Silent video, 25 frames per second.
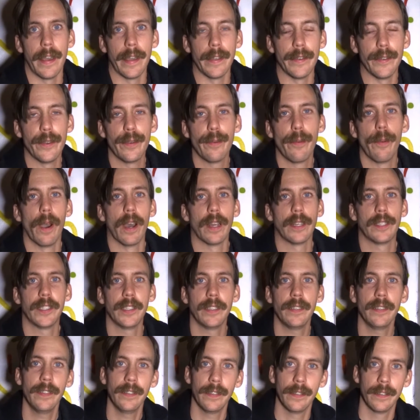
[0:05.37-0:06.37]
and you're
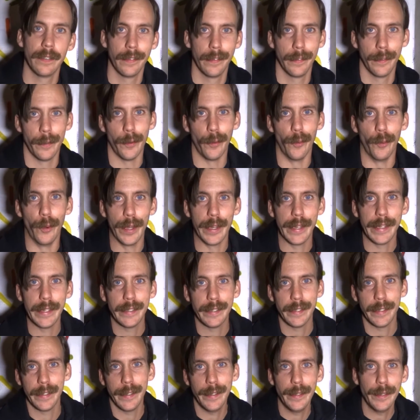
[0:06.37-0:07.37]
watching Witty
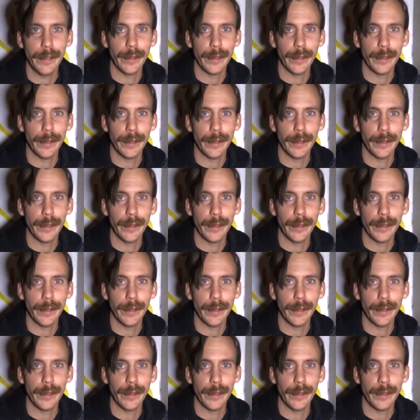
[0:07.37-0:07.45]
Smitty